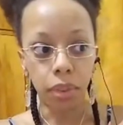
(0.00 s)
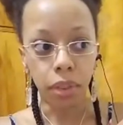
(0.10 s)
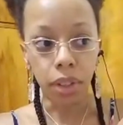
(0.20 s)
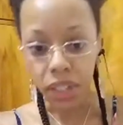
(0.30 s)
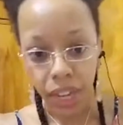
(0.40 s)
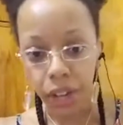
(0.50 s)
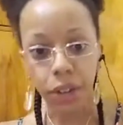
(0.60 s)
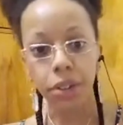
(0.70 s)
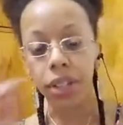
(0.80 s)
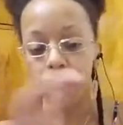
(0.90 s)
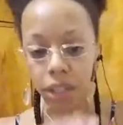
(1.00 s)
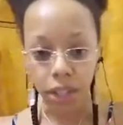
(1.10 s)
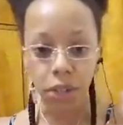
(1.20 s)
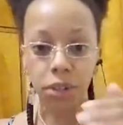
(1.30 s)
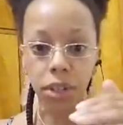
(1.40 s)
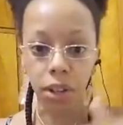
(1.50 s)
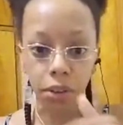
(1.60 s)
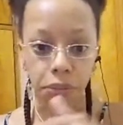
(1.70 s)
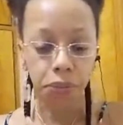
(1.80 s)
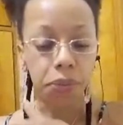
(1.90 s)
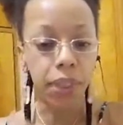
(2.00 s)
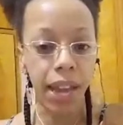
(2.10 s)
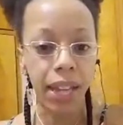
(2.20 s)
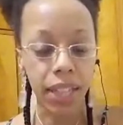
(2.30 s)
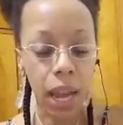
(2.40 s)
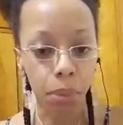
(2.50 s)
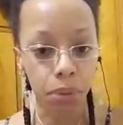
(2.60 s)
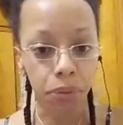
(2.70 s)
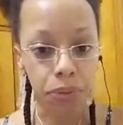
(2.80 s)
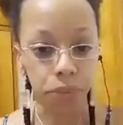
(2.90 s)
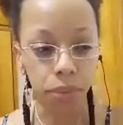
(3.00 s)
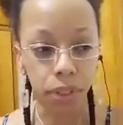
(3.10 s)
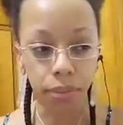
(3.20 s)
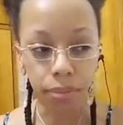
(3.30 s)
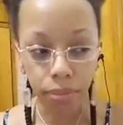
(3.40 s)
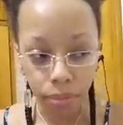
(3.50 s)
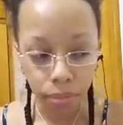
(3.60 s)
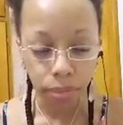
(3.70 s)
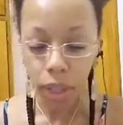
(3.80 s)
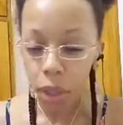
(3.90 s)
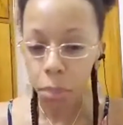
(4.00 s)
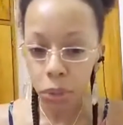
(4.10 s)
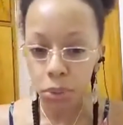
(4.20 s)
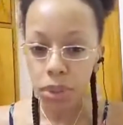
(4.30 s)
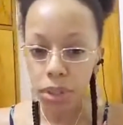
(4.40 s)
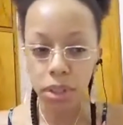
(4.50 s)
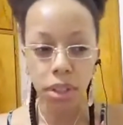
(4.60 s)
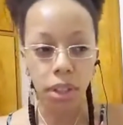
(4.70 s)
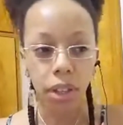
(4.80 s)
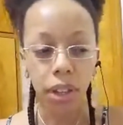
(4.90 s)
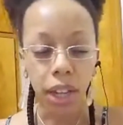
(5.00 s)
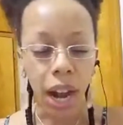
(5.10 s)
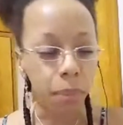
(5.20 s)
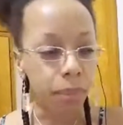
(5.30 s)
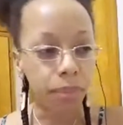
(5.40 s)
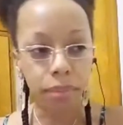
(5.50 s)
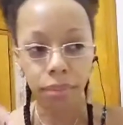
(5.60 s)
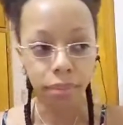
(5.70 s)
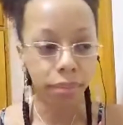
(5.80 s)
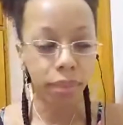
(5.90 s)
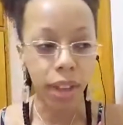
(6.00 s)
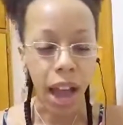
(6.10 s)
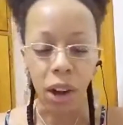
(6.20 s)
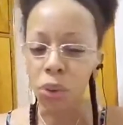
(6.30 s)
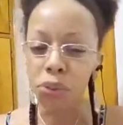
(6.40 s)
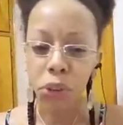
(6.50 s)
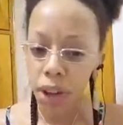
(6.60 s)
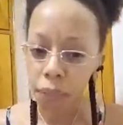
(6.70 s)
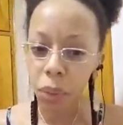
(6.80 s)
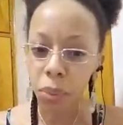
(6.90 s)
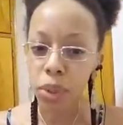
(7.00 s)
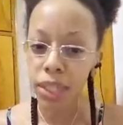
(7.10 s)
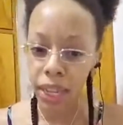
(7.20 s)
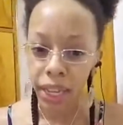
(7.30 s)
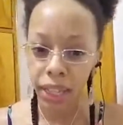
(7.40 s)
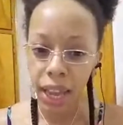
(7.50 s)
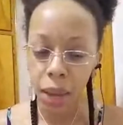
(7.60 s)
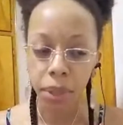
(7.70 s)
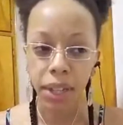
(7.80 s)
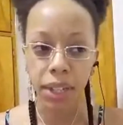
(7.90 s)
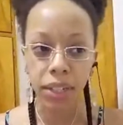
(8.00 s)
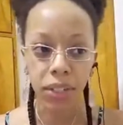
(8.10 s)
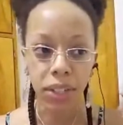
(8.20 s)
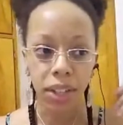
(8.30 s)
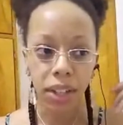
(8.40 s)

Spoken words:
years and years of that type of abuse. And I don't feel comfortable saying that because